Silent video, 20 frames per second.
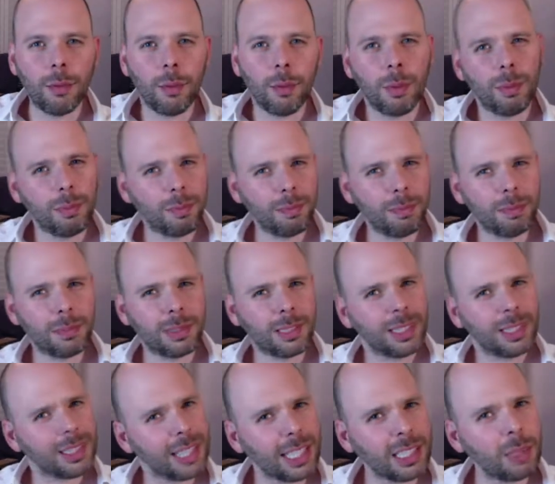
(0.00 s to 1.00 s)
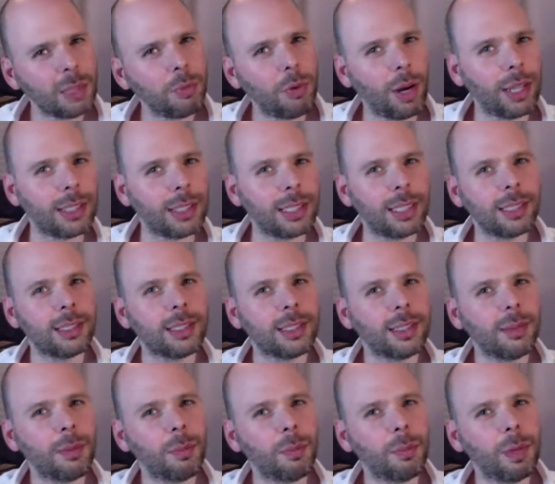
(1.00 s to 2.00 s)
it's going to take some
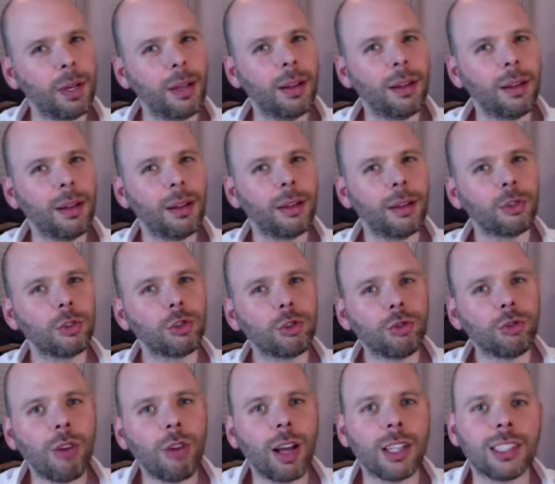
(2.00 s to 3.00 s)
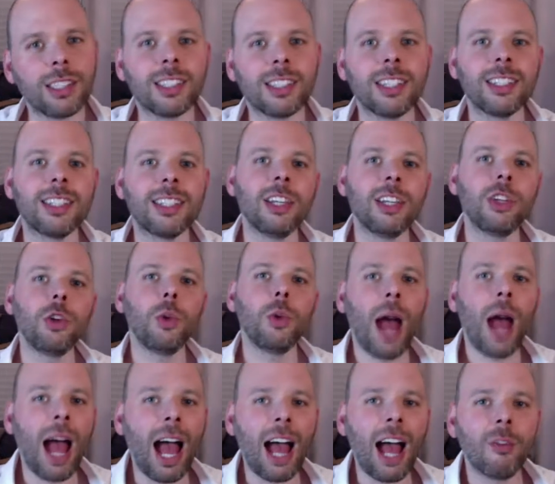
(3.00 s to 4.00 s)
practice, but trust that you
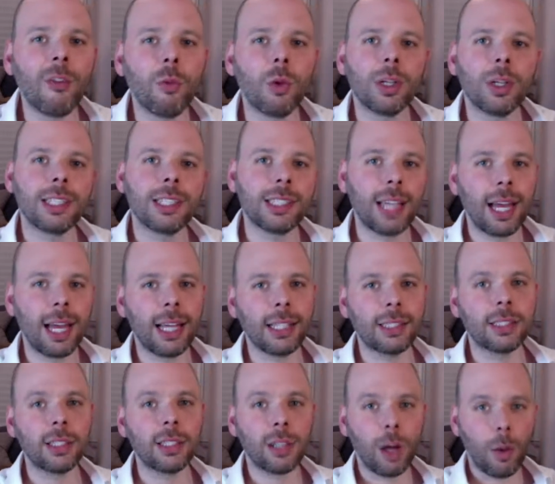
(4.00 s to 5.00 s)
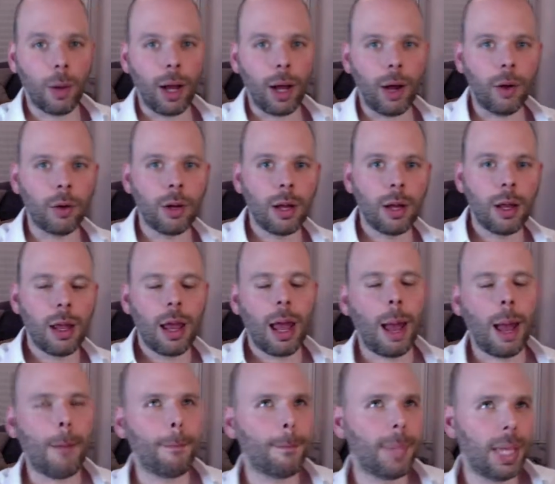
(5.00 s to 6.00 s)
have what it takes to go out
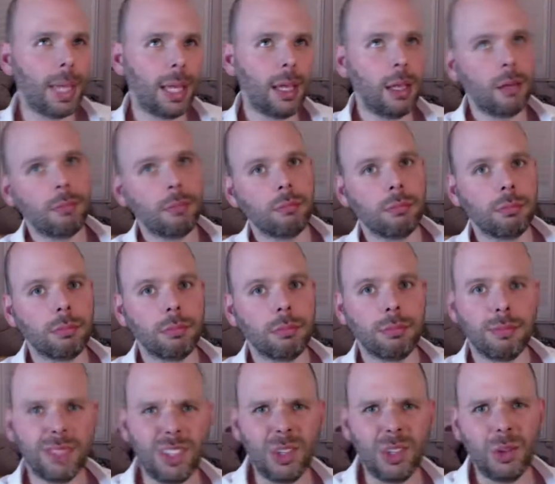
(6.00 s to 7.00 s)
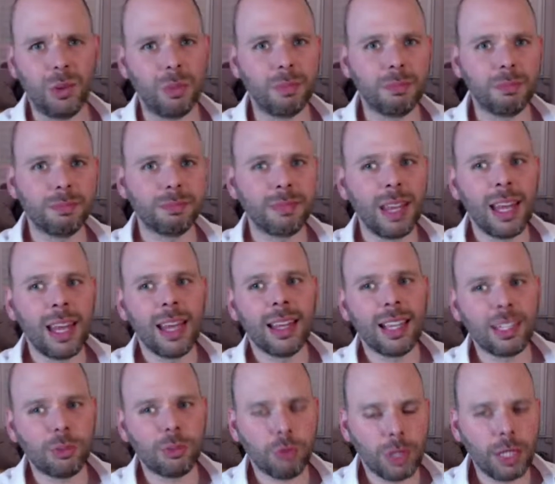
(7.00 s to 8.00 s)
and be you.
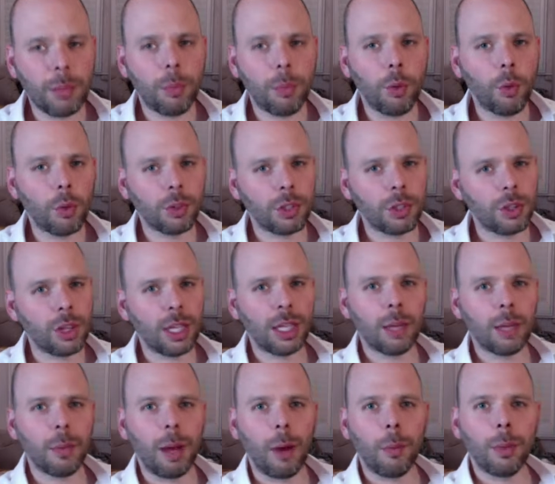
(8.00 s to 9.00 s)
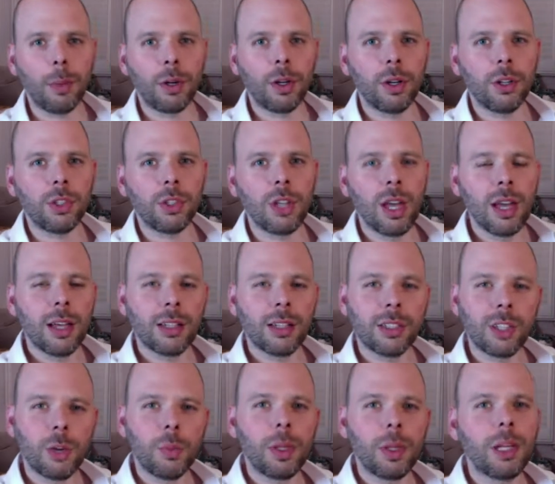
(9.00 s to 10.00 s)
That's really important to think about because
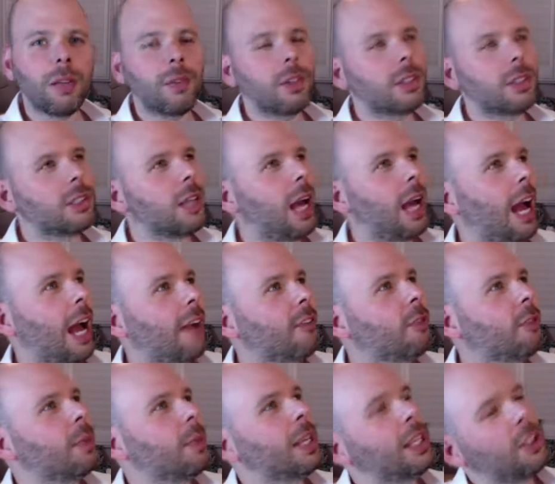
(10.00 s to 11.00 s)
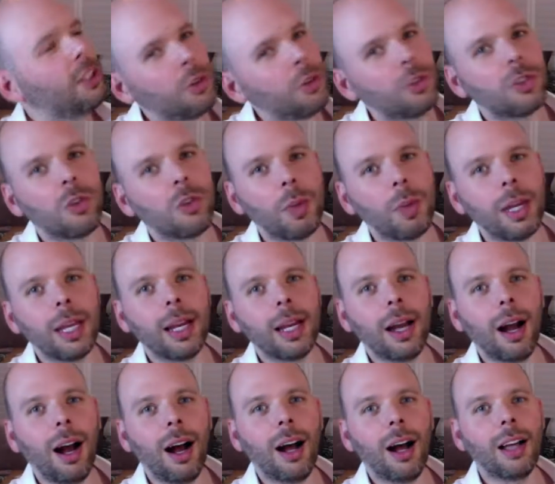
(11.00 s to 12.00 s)
so many of us haven't been used to
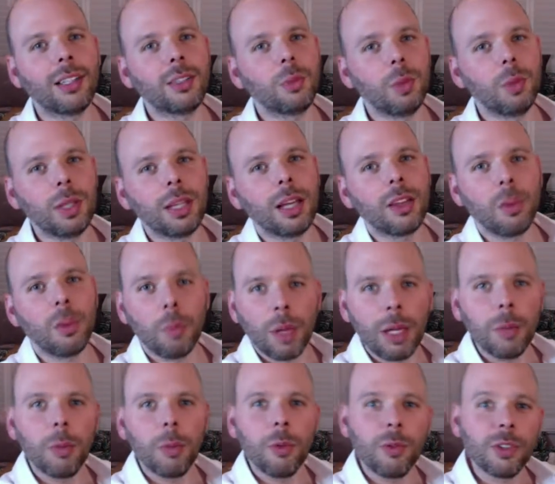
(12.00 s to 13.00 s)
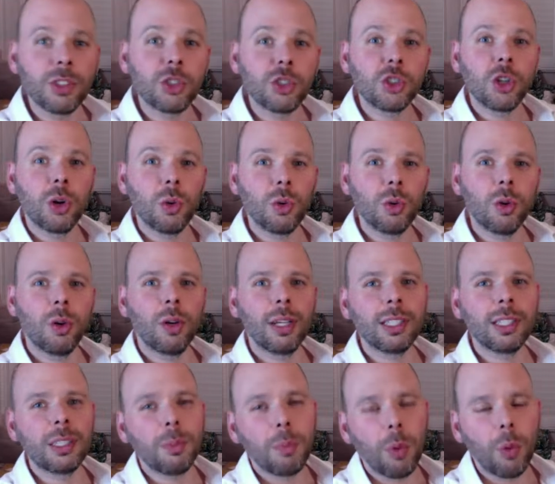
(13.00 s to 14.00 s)
being us with other people for so long.
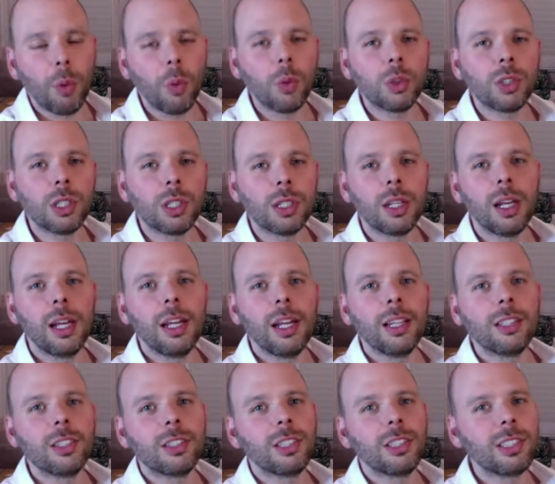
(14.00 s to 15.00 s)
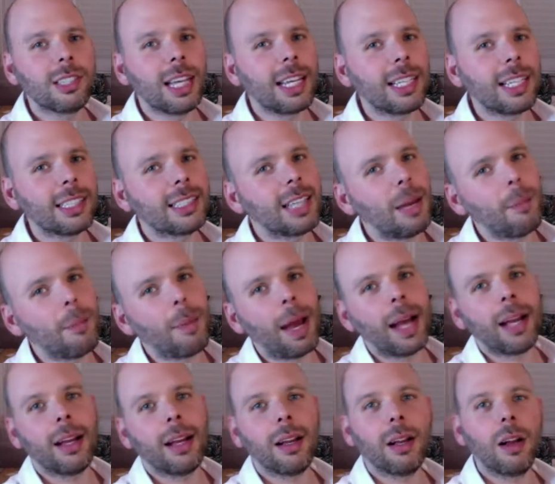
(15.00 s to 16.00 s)
It's important just to take a step
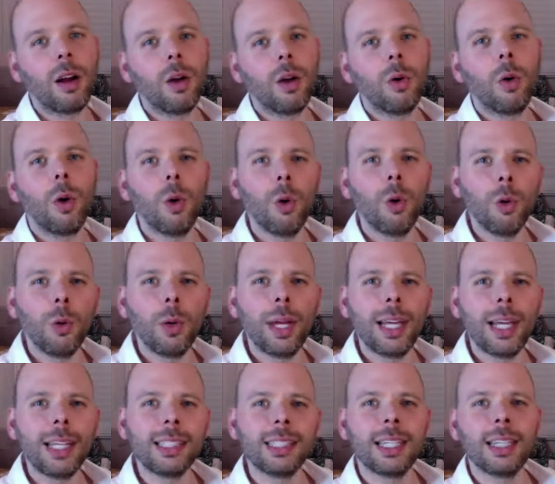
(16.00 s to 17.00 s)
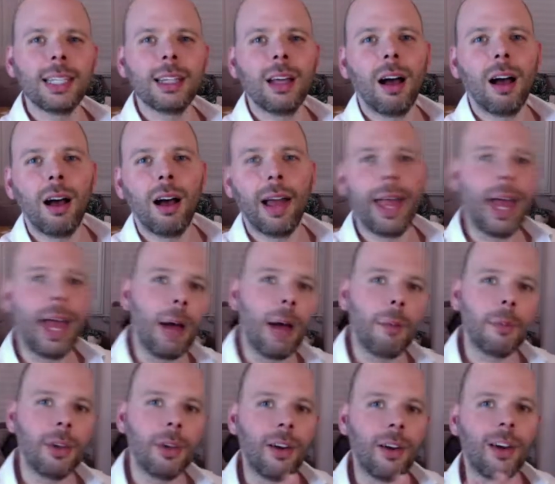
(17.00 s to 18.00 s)
back and go, who is it that I am?
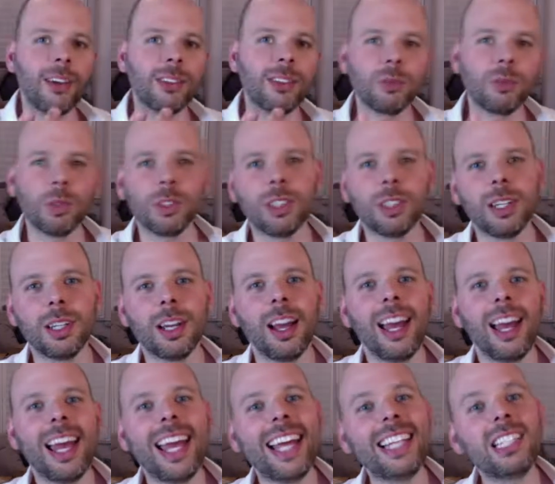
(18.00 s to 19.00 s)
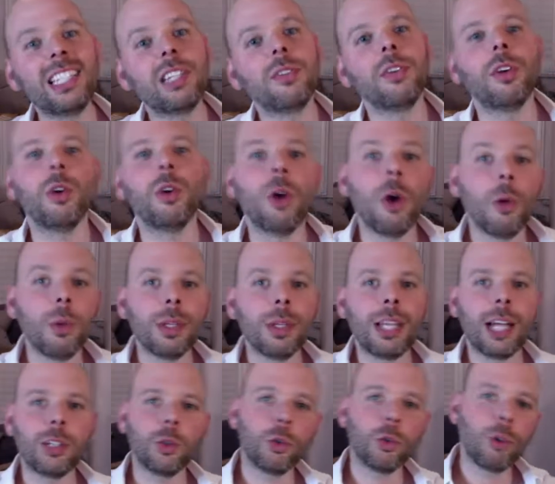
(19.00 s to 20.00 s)
I was watching an interview with
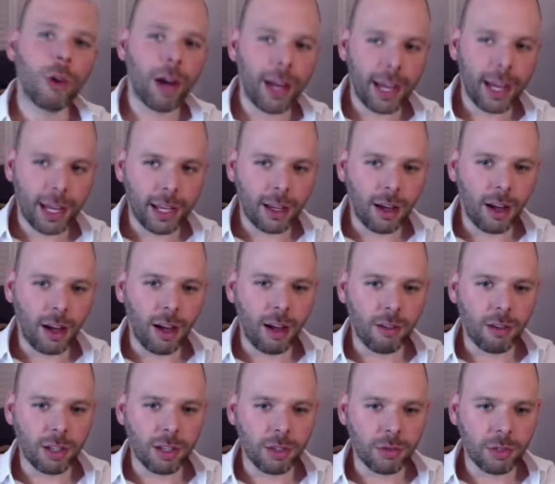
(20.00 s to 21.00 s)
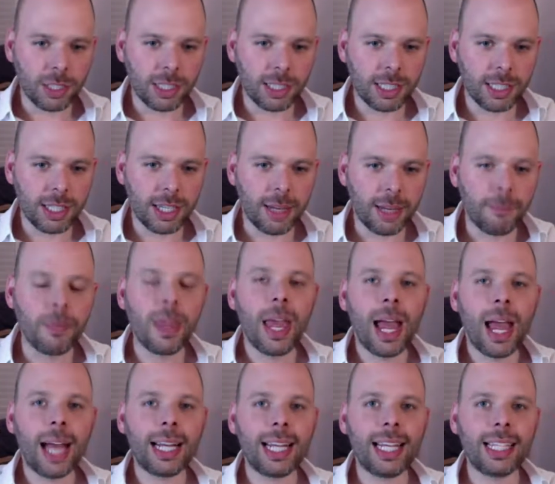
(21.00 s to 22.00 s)
Daniel Craig rather recently,
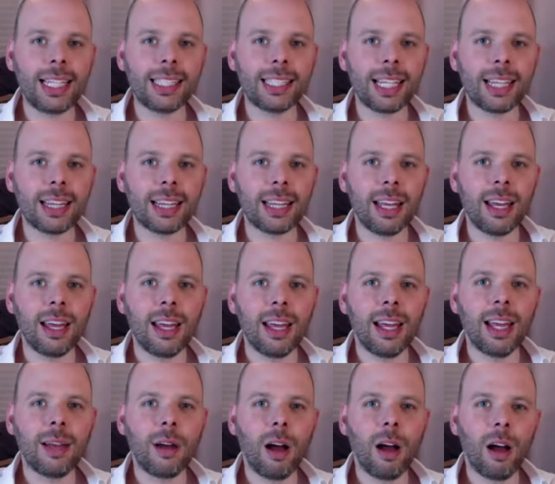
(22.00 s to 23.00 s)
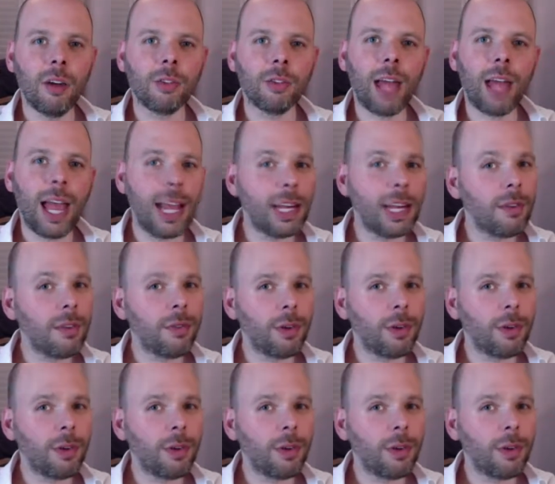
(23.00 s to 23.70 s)
and he said that after any